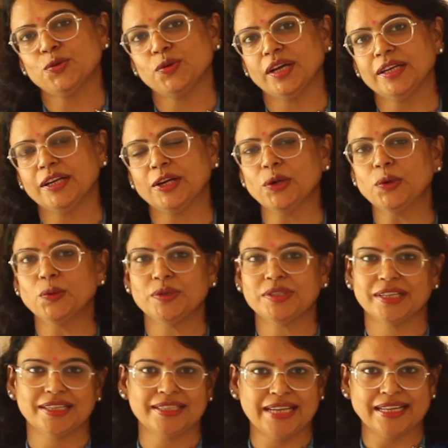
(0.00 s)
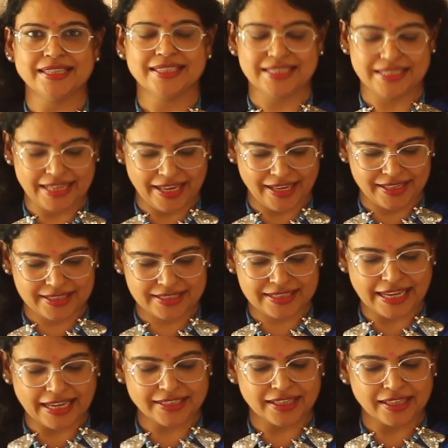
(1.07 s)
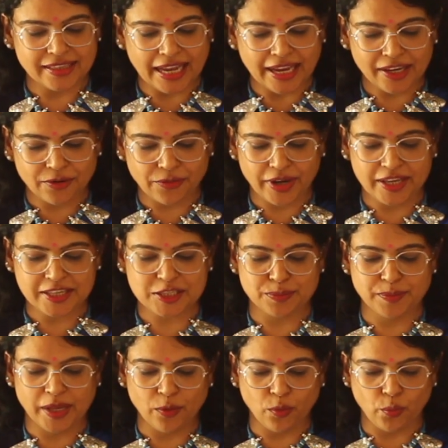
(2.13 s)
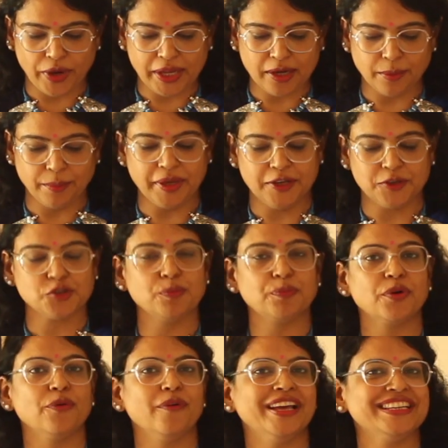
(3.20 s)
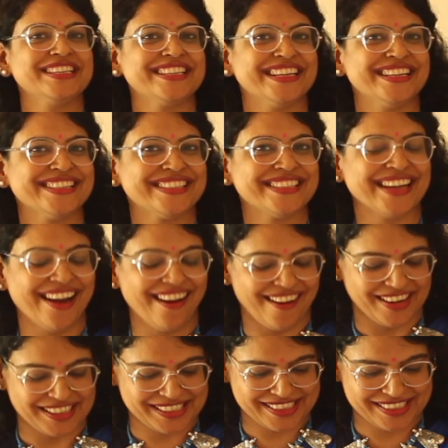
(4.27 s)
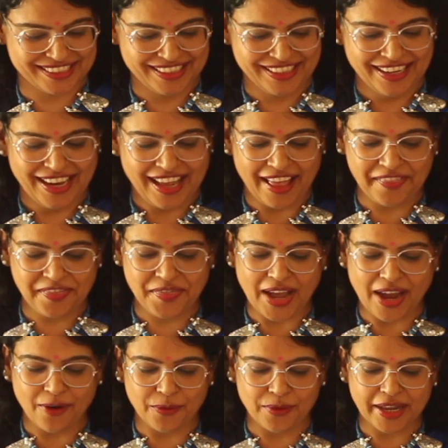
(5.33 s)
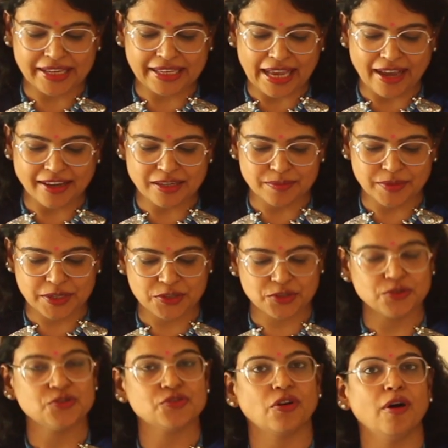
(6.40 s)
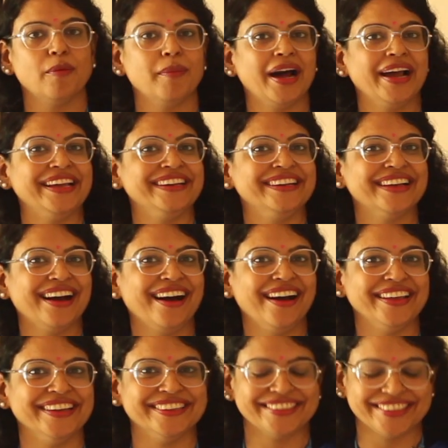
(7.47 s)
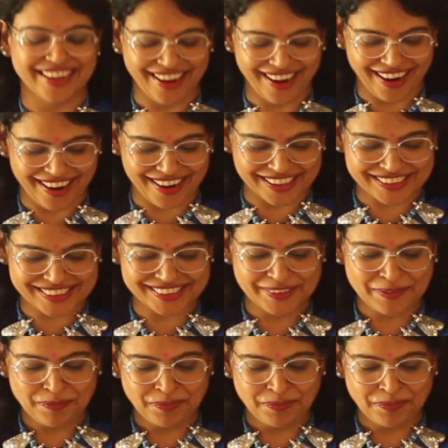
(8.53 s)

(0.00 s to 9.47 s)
To conclude, Donne says that thy grace may wing me to prevent his art, and thou, like adamant, draw mine iron heart.